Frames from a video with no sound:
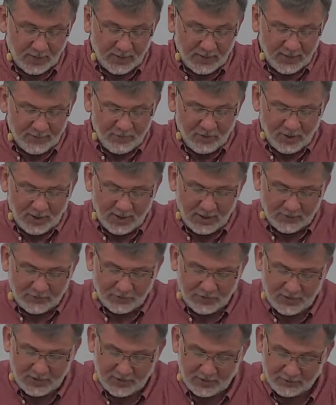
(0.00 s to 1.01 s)

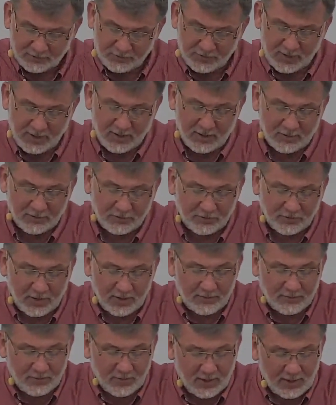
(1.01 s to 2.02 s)
Nevertheless, he that standeth
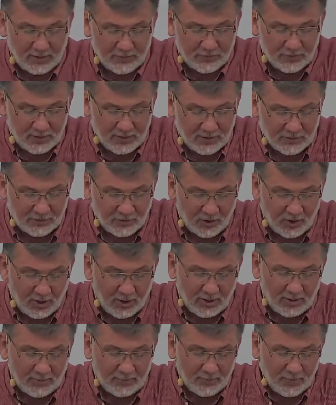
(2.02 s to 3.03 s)
steadfast in his
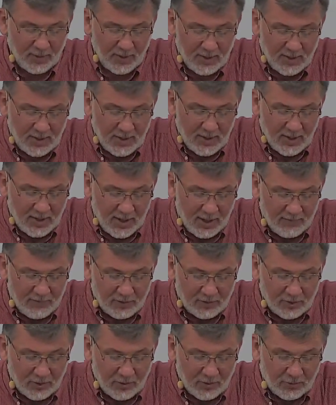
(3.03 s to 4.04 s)
heart,
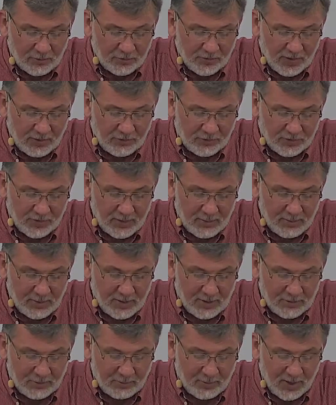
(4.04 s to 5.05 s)
having no necessity, but
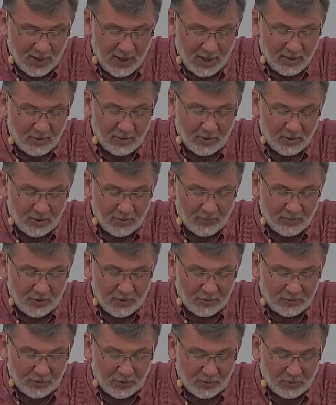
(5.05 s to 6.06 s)
hath power over
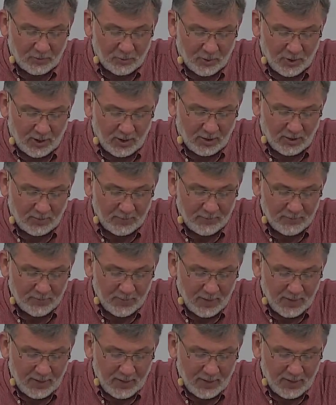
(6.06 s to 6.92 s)
his own will,